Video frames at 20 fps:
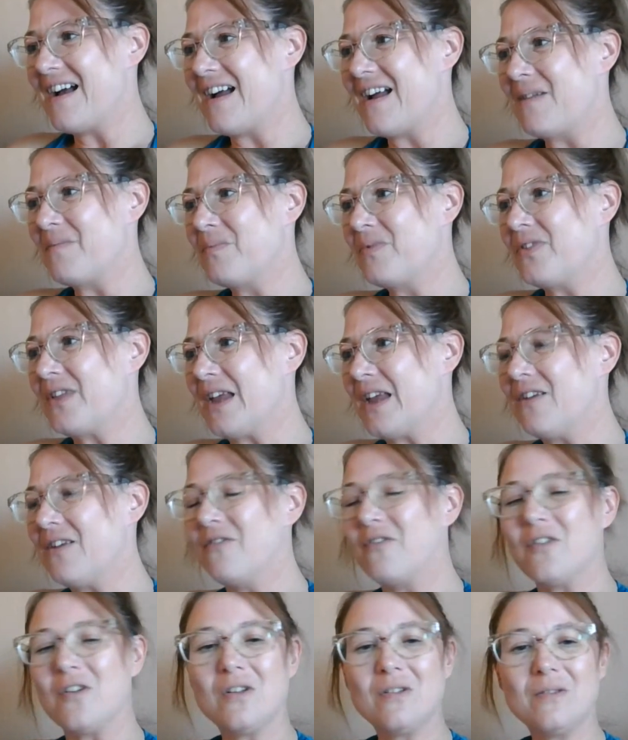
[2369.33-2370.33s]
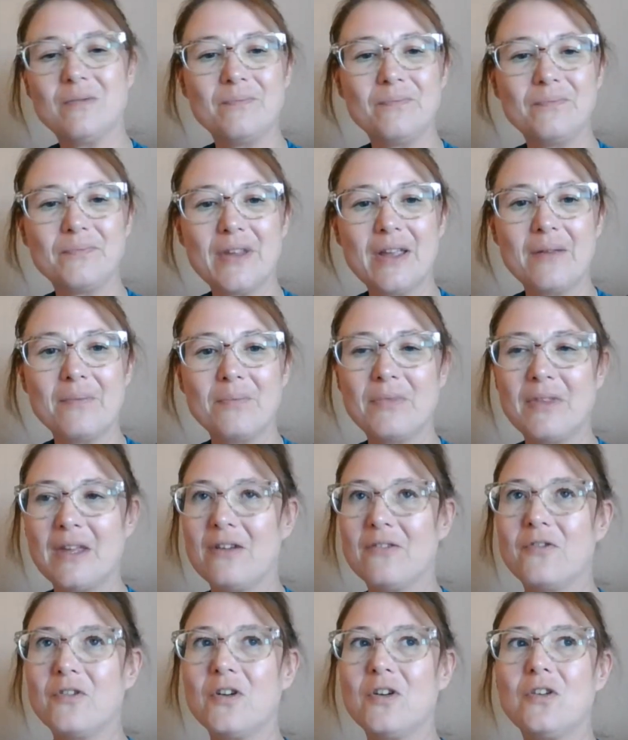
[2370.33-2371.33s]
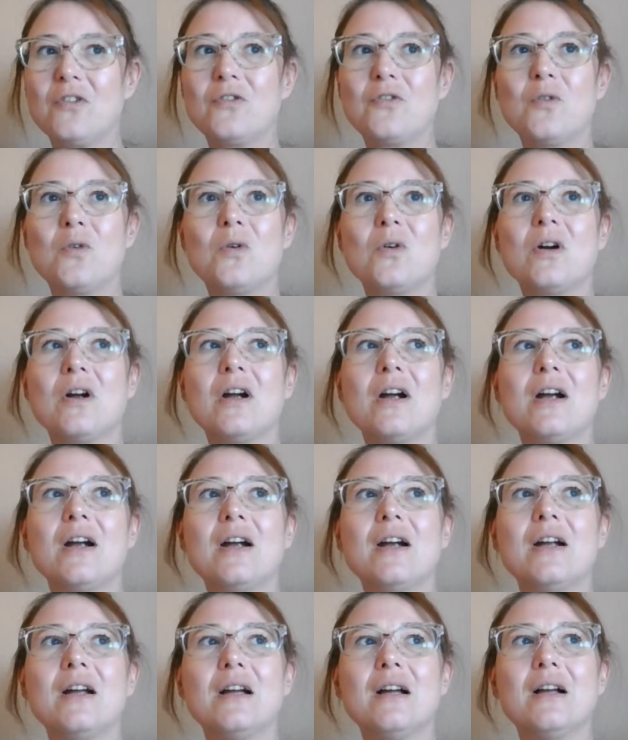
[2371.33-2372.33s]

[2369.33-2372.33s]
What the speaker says: I'm thankful. I'm thankful for